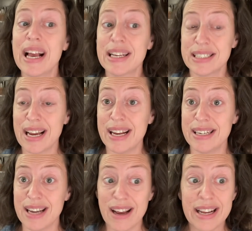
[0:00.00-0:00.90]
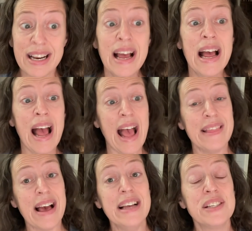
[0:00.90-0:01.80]
Excite 9,
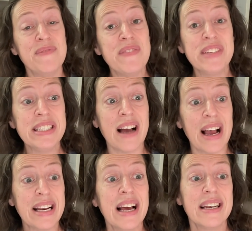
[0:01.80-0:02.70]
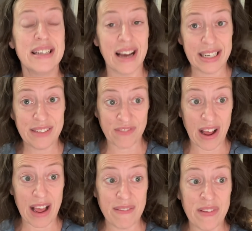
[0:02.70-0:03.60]
and that is
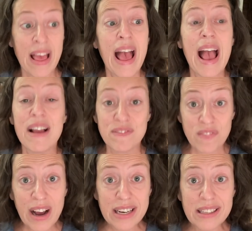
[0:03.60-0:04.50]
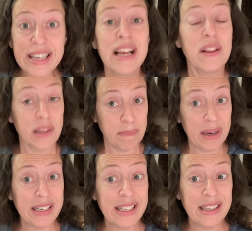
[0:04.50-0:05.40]
$59.95. And finally, the
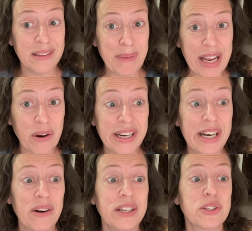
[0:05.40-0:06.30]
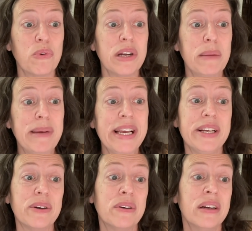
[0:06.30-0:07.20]
money maker here is going to be
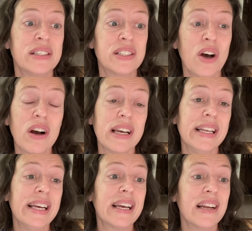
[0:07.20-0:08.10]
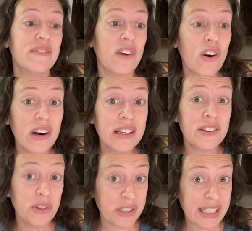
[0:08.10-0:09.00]
your Saucony Kinvara
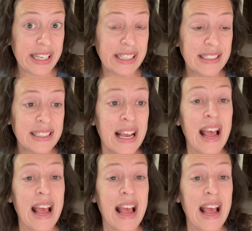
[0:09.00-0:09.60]
13s.